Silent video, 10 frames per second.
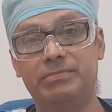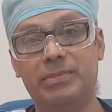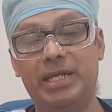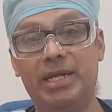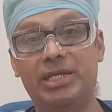
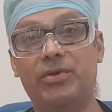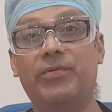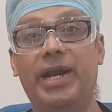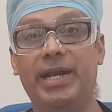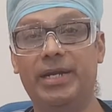in the list of
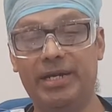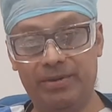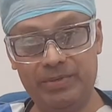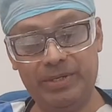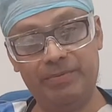cranial
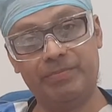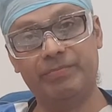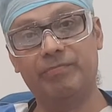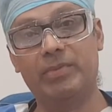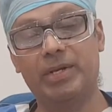nerves.
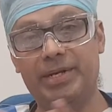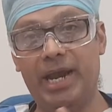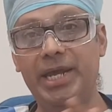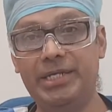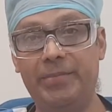
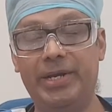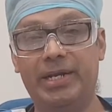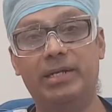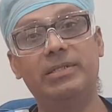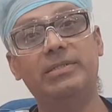
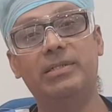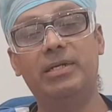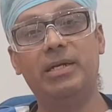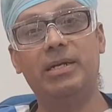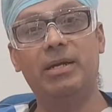Trigeminal.
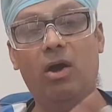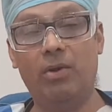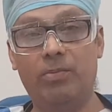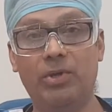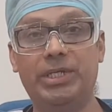On
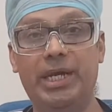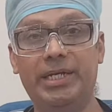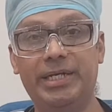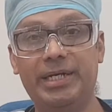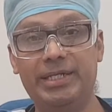both
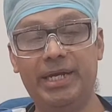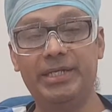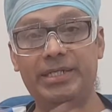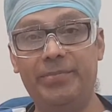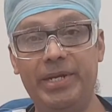sides it is there,
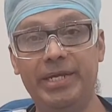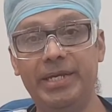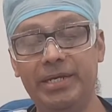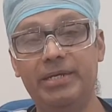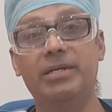gemini
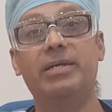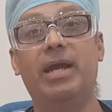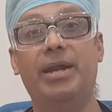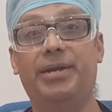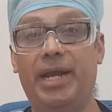
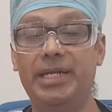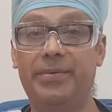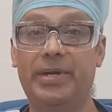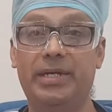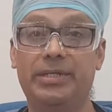and
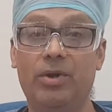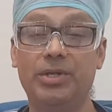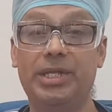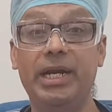trigeminal. It's got three